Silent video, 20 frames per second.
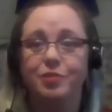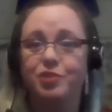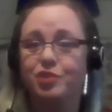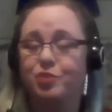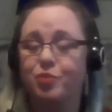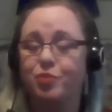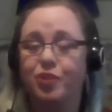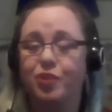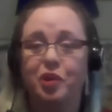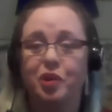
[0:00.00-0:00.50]
it was
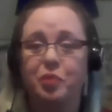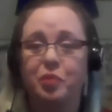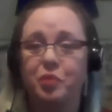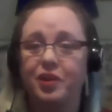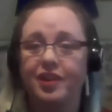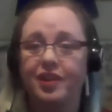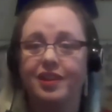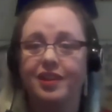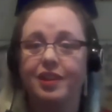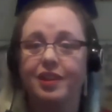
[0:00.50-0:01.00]
just
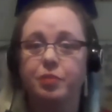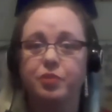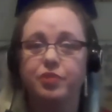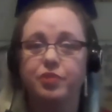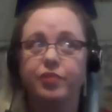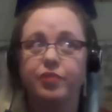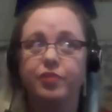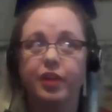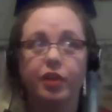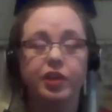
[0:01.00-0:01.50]
one-on-one, and it was
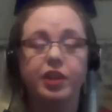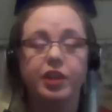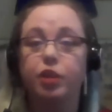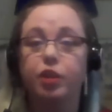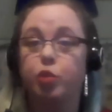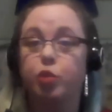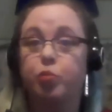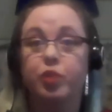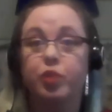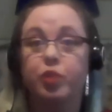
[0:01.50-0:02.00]
very
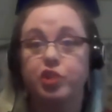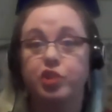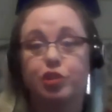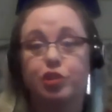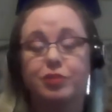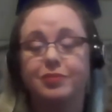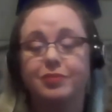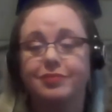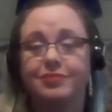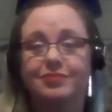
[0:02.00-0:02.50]
low
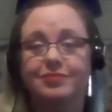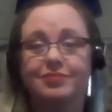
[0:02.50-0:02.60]
pressure.